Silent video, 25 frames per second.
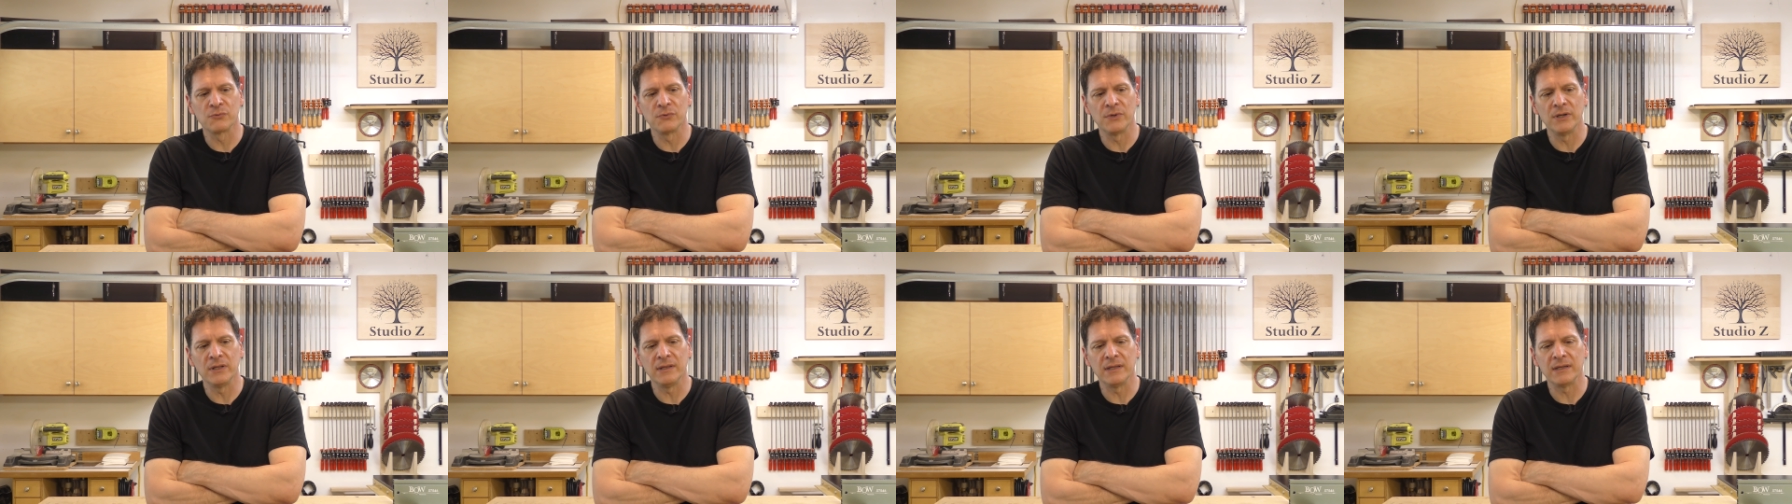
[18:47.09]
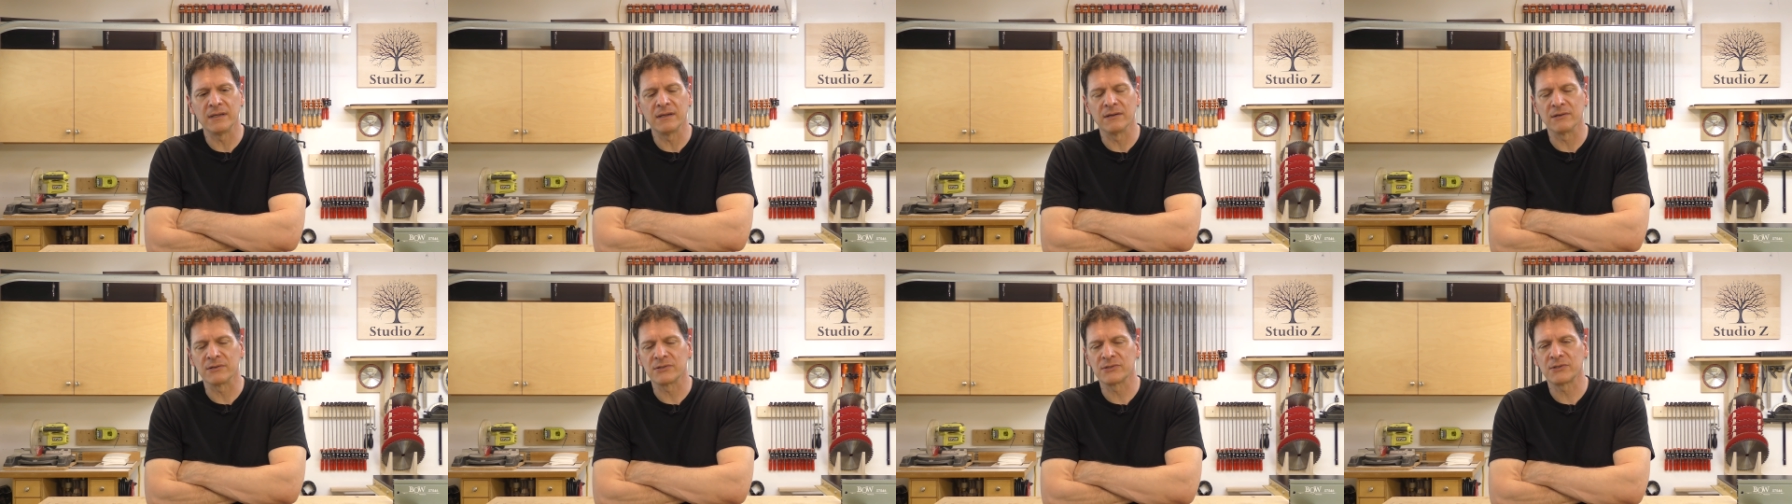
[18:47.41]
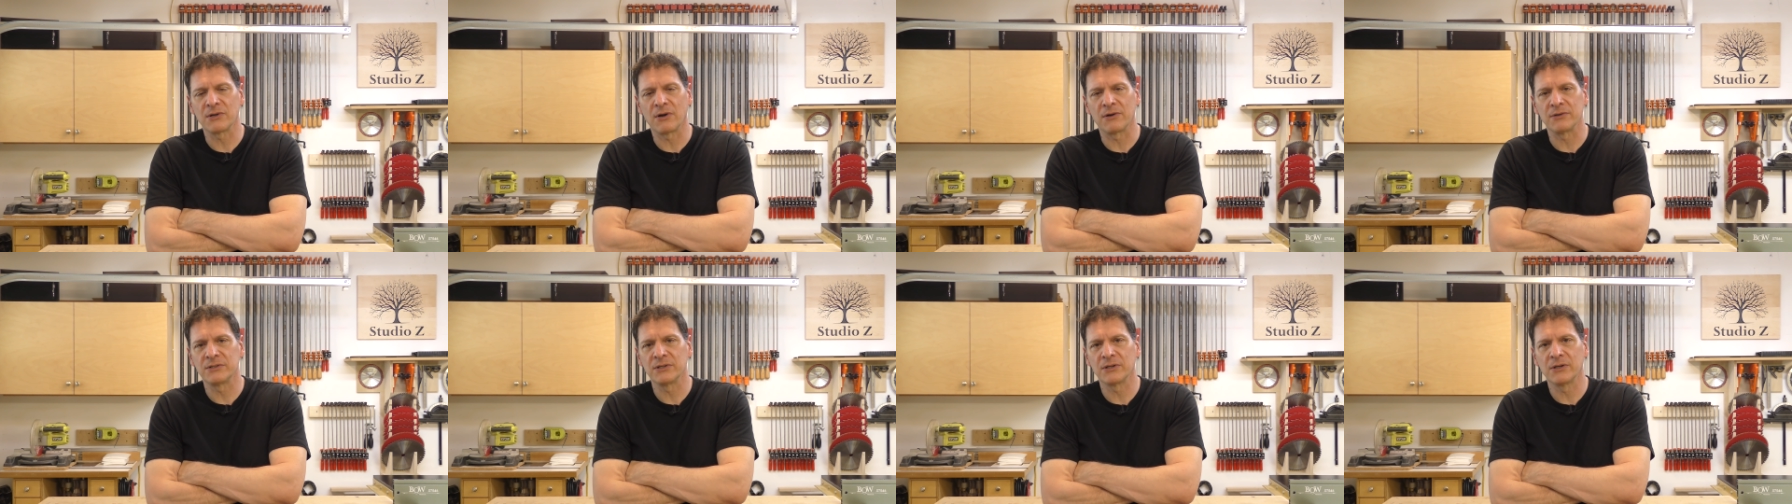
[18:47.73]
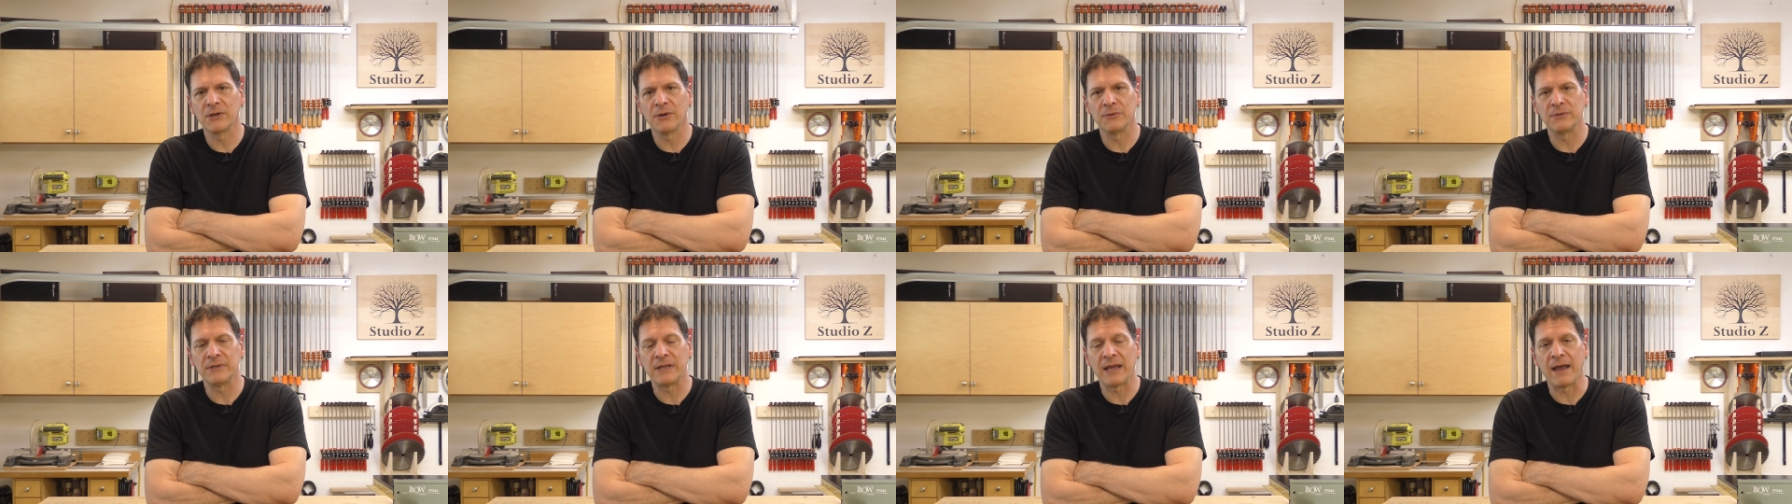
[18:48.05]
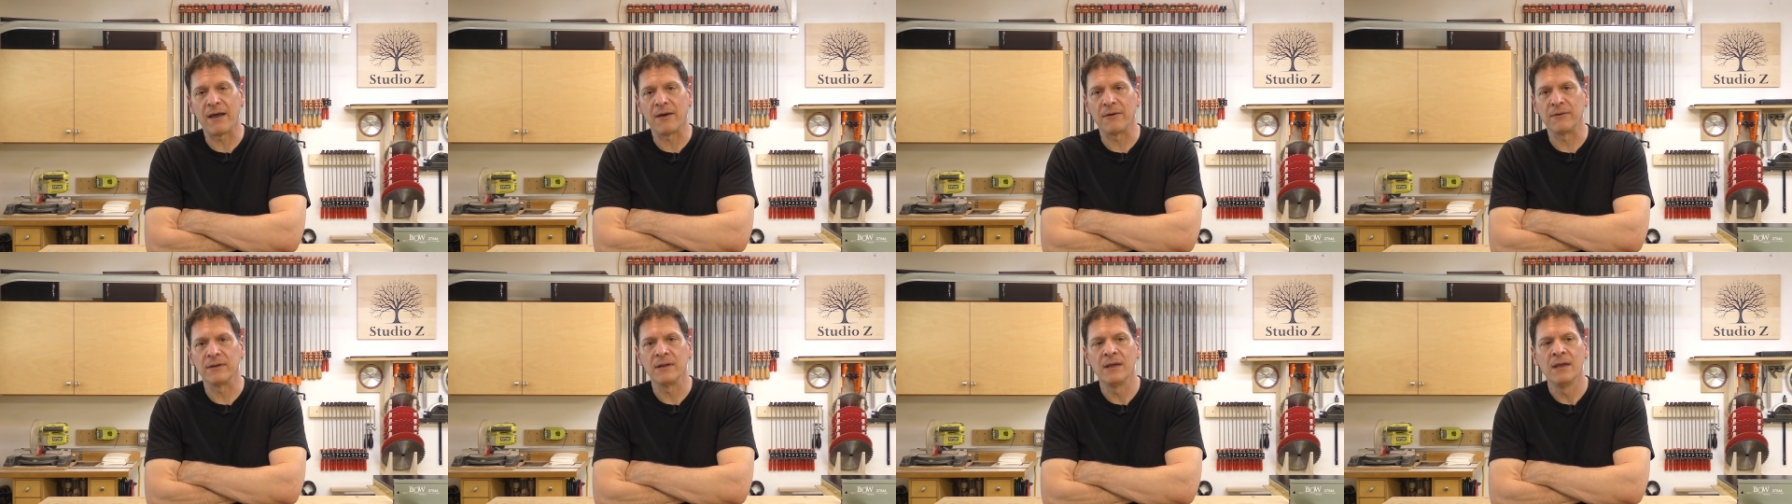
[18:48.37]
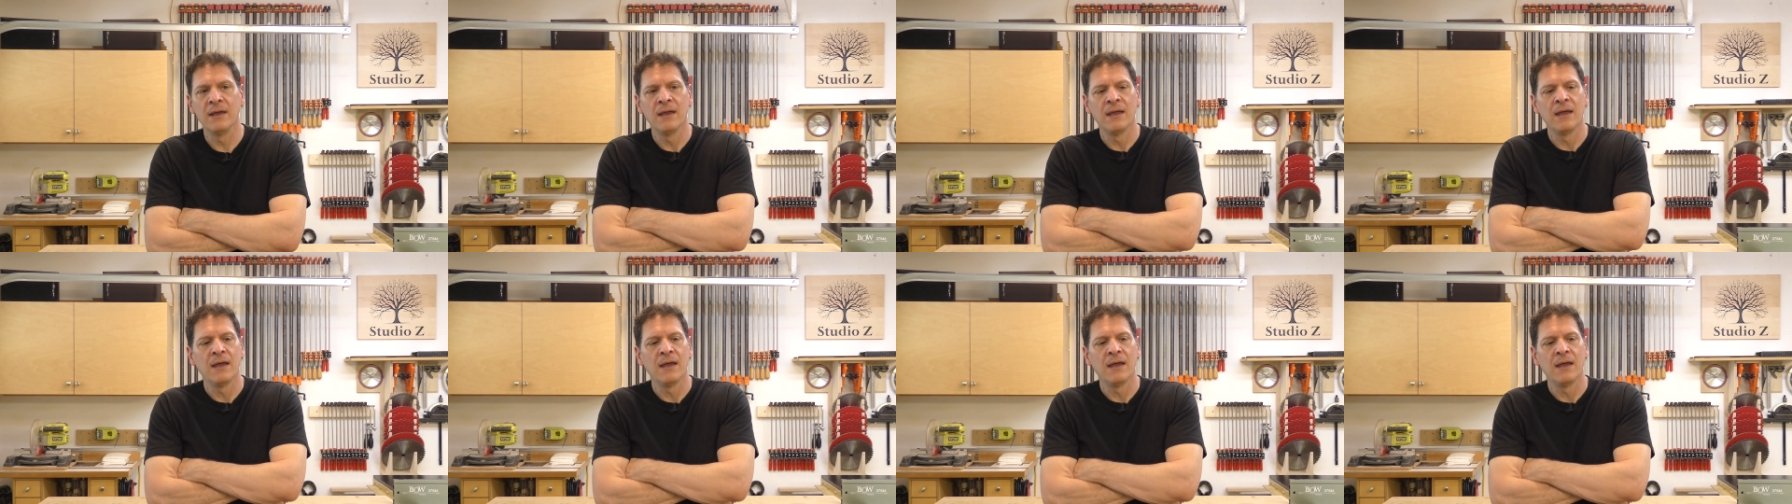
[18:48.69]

really going to start to go down.